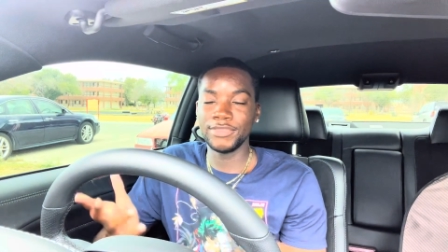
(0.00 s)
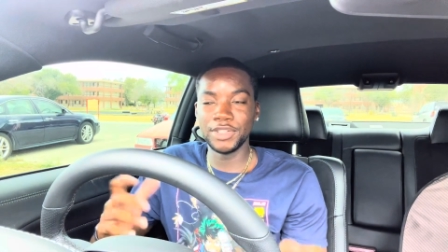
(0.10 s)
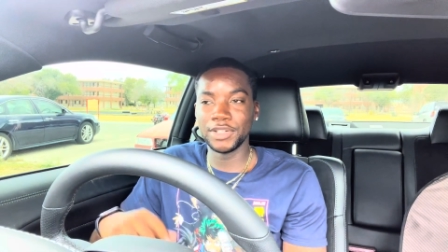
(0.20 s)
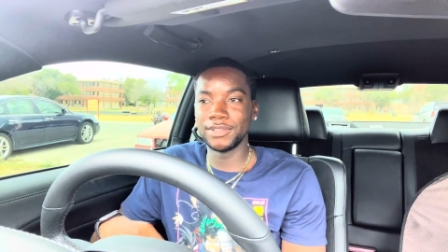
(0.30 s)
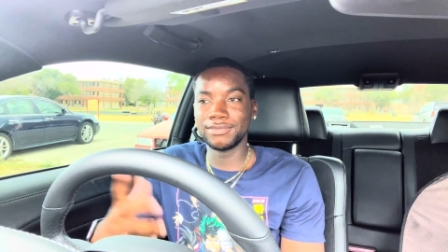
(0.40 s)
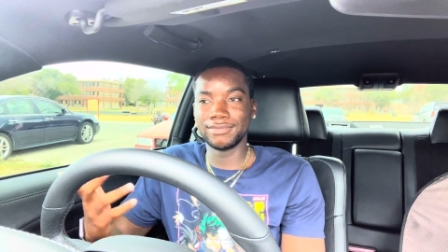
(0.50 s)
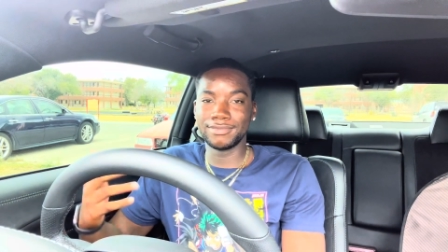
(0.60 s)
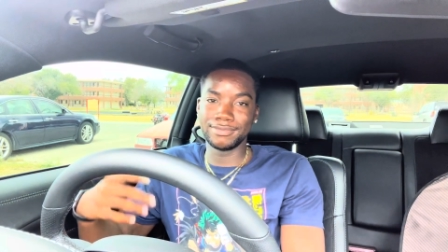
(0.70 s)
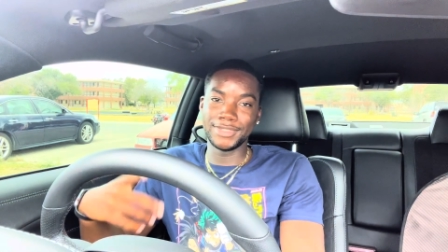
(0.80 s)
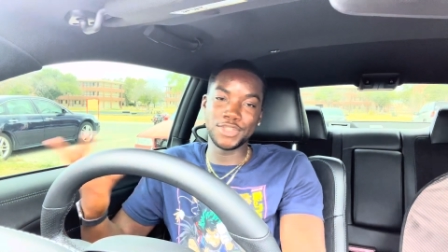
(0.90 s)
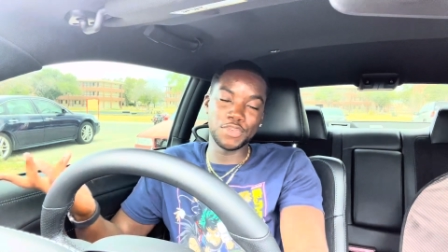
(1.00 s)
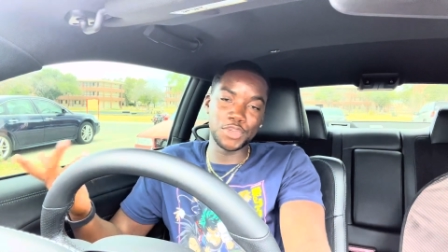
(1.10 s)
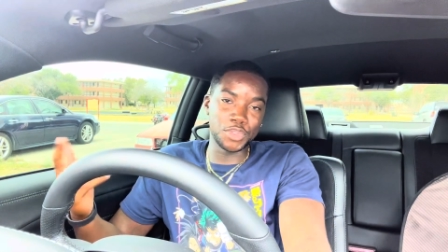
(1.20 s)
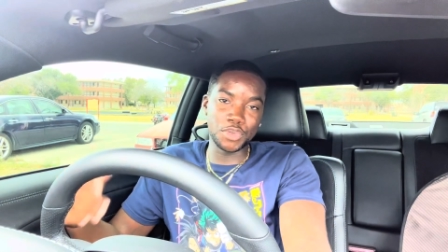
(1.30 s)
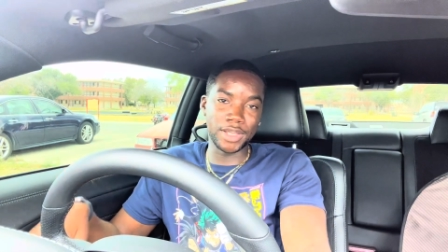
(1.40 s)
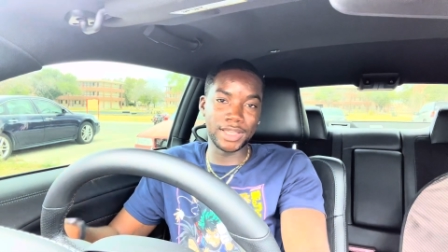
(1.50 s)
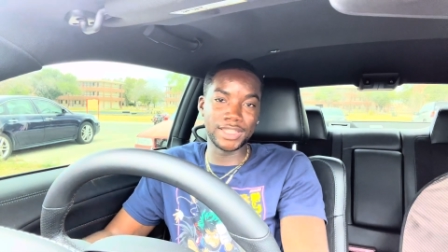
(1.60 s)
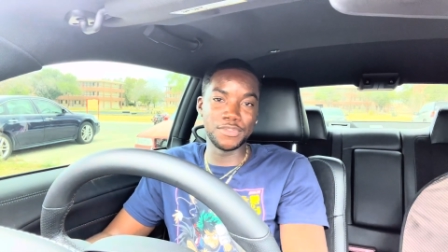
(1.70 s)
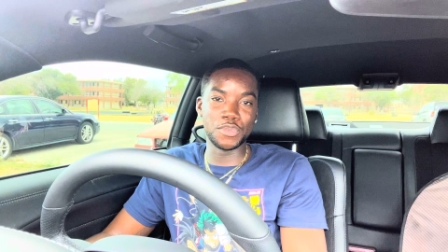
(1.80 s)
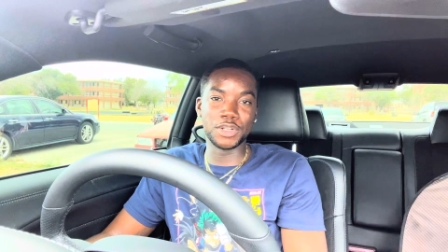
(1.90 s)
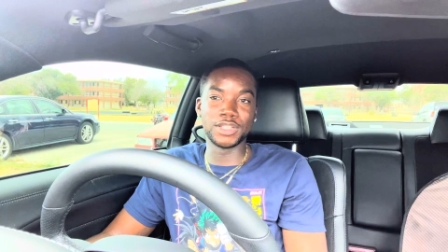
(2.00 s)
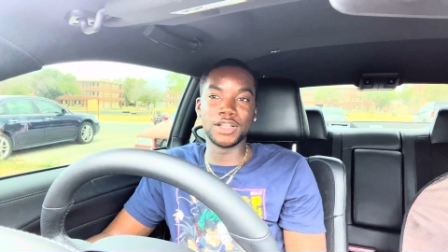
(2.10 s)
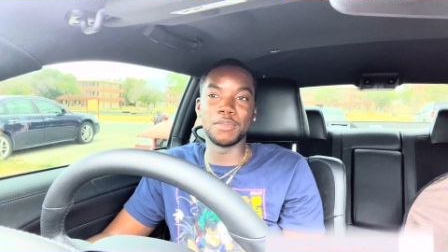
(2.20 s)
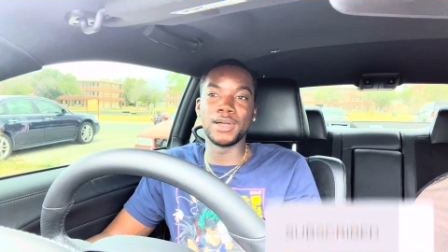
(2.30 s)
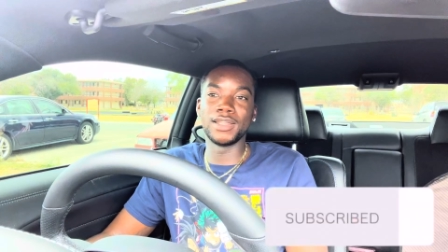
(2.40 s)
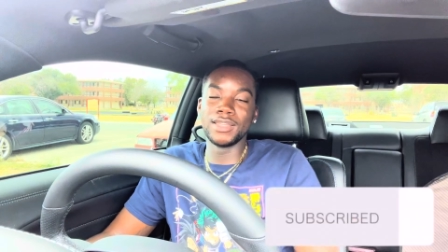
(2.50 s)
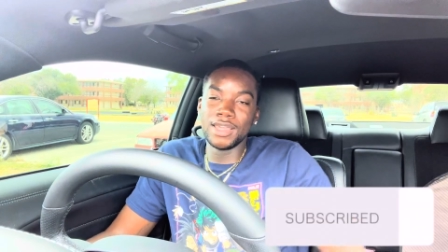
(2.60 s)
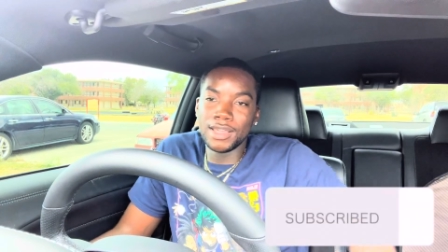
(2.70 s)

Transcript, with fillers: you know, this for you too, I guess, if you want to talk about it.